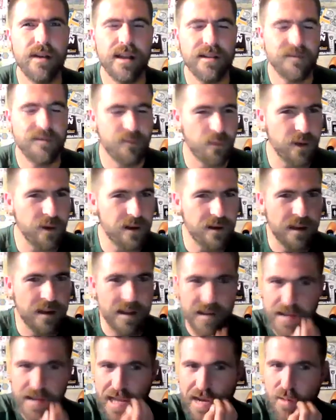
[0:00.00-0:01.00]
It's weird.
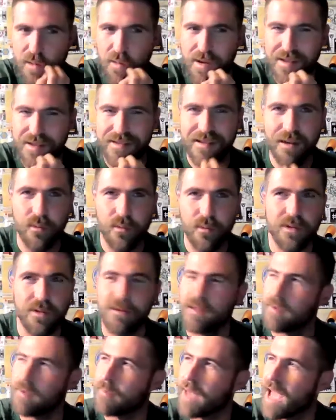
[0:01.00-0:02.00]
It's not
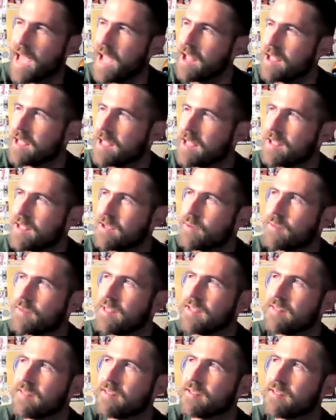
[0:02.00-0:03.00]
weird and bad. It was
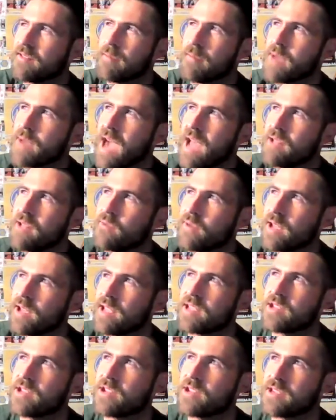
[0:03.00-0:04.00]
necessarily a bad way.
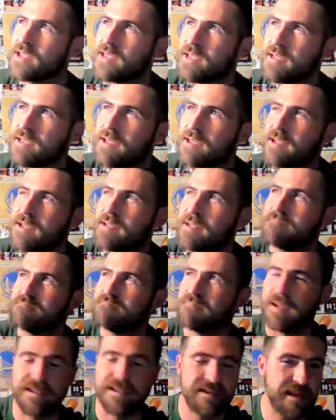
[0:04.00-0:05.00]
It's just
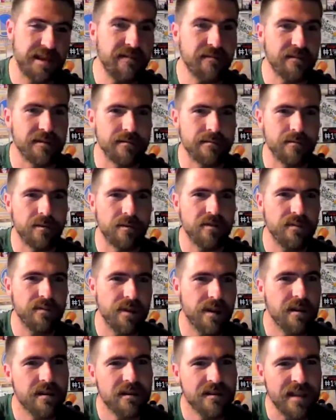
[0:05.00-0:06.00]
it's different. Most
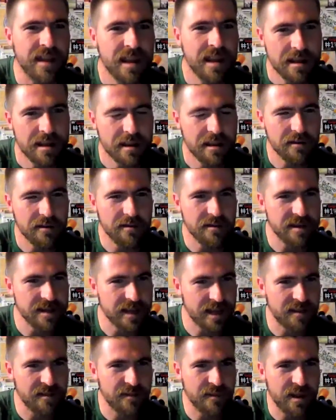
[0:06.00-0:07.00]
players need a little
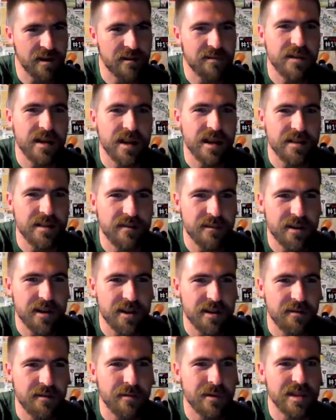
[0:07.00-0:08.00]
6-minute run,
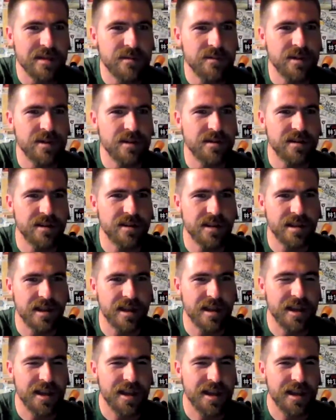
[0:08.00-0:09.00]
especially your best players
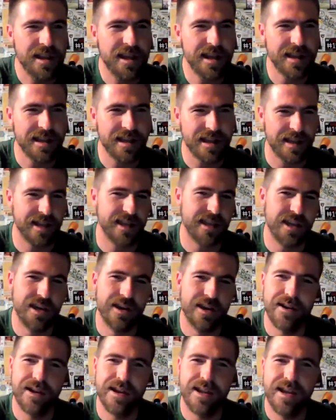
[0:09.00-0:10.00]
to to get
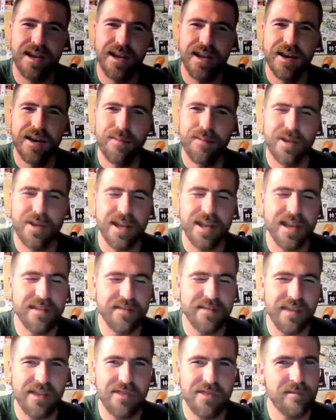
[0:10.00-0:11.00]
going. But he
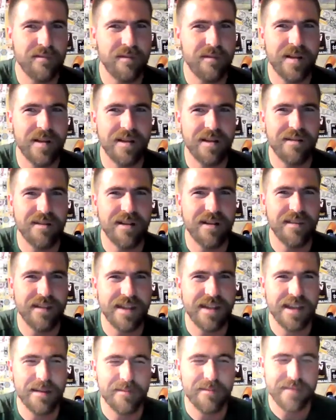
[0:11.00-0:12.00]
gets that 3-minute run
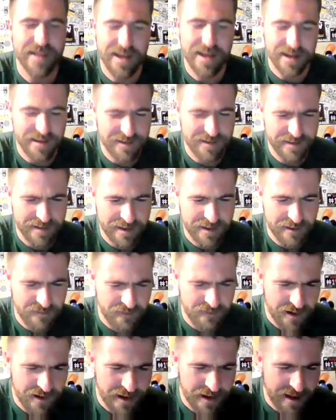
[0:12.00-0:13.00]
that comes out. It's
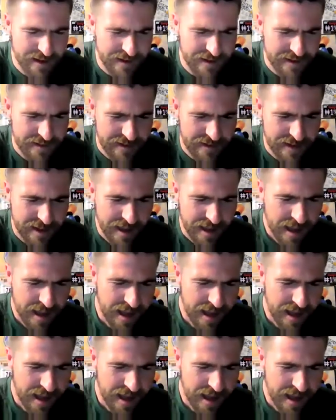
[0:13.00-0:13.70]
very interesting.